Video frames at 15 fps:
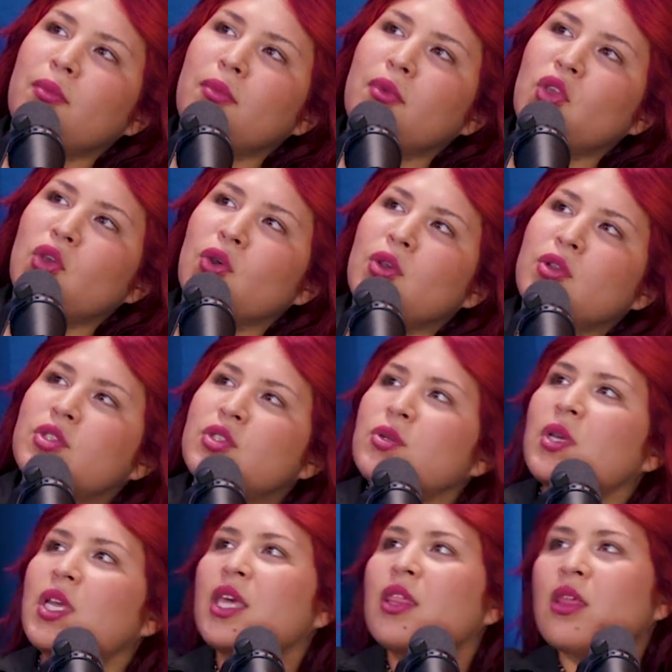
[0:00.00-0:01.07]
You could
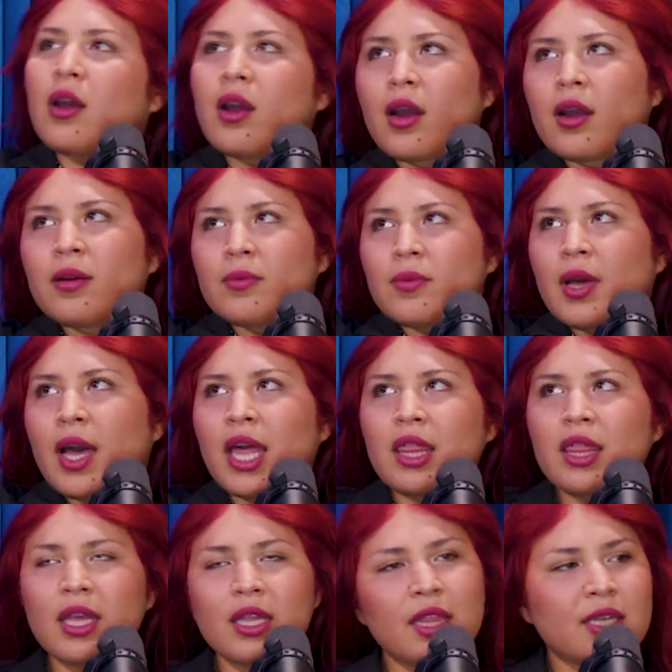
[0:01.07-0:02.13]
do either. I
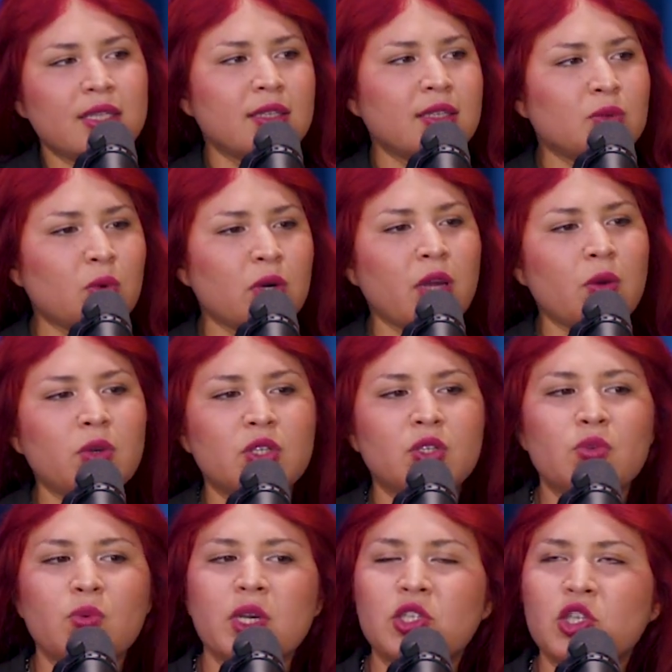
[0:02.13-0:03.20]
think this is when I was
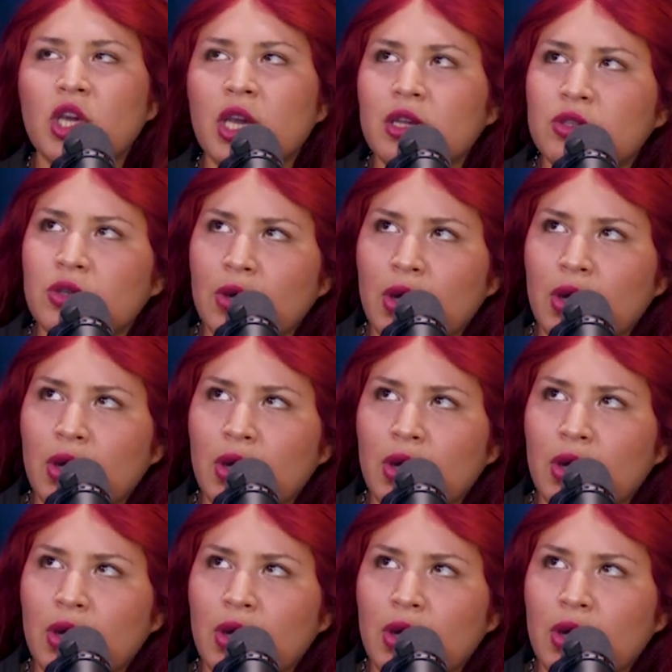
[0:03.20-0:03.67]
switching to